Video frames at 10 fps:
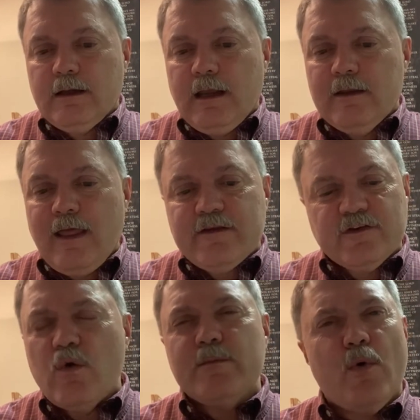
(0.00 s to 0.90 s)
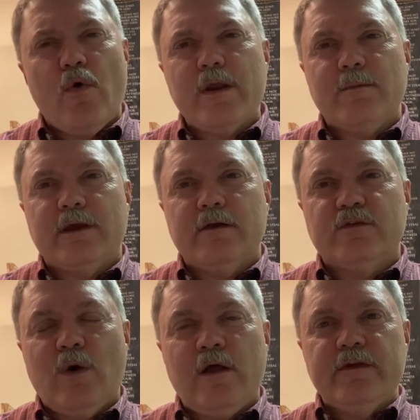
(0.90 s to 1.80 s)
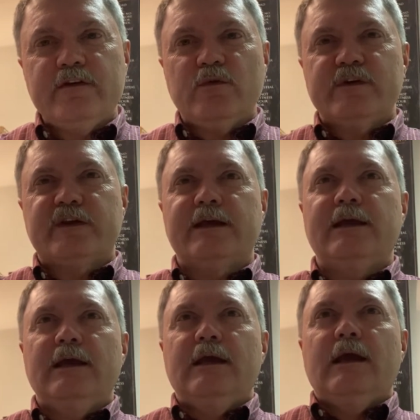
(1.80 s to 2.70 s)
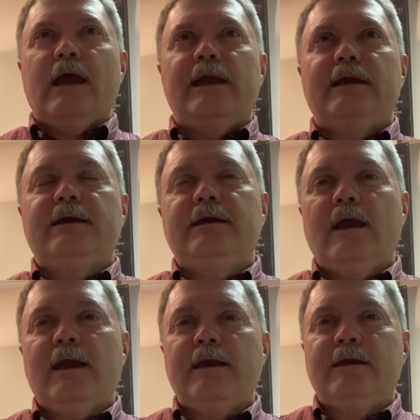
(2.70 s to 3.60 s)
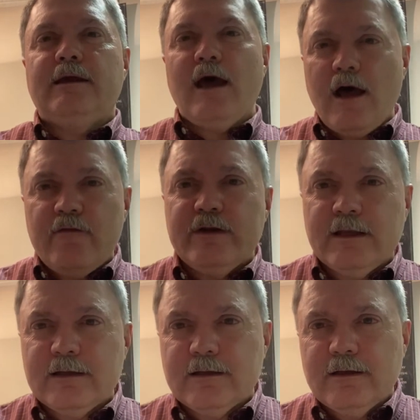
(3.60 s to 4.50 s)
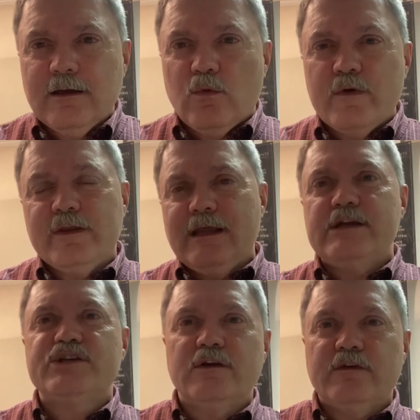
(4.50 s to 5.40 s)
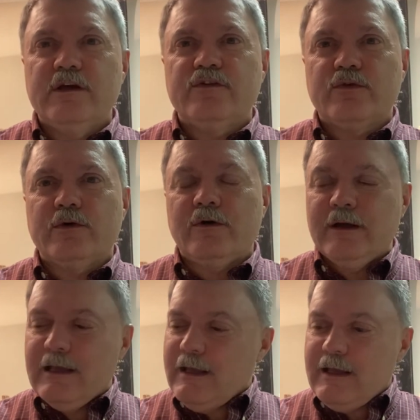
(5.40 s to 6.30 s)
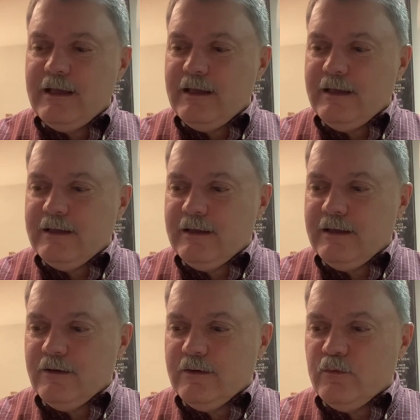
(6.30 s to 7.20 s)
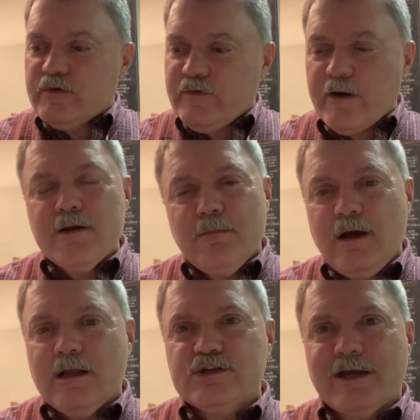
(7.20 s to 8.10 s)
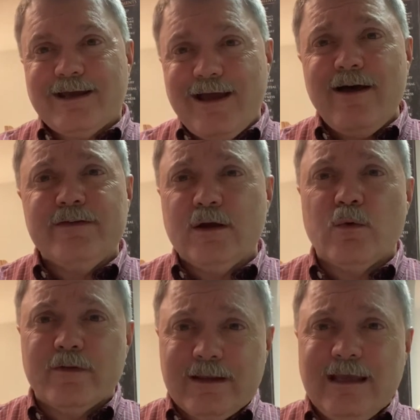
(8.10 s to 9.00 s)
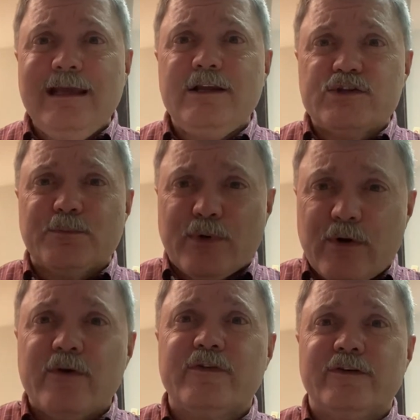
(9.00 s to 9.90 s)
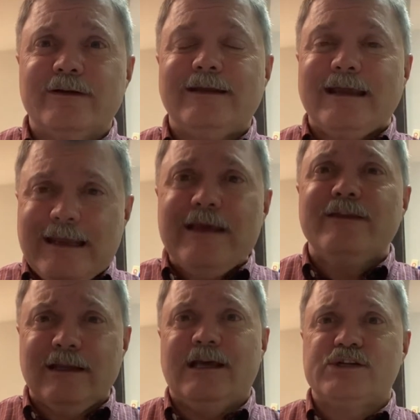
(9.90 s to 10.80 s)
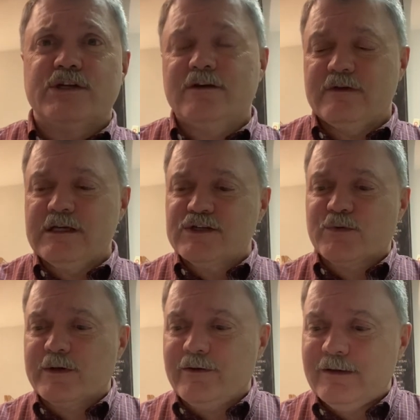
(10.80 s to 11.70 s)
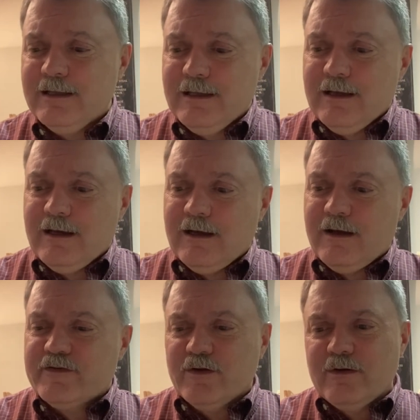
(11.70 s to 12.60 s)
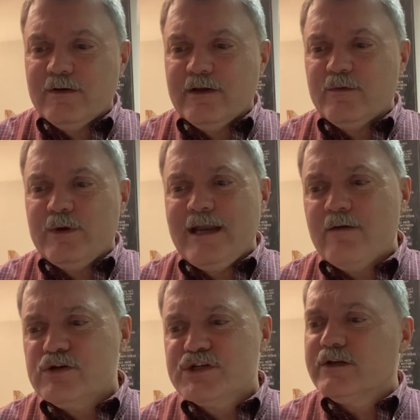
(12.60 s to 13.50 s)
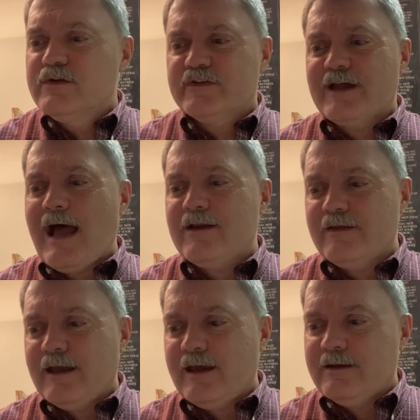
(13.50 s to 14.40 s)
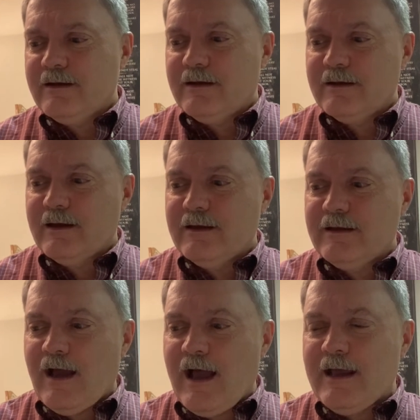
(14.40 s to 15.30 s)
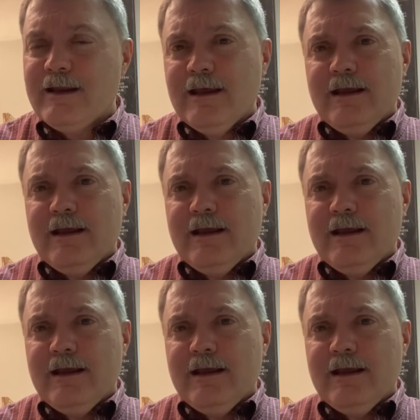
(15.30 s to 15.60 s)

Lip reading: that's so important because while this was a covenant with the nation of Israel, it was very much a covenant with each person in the nation of Israel. So we never should lose sight of that. God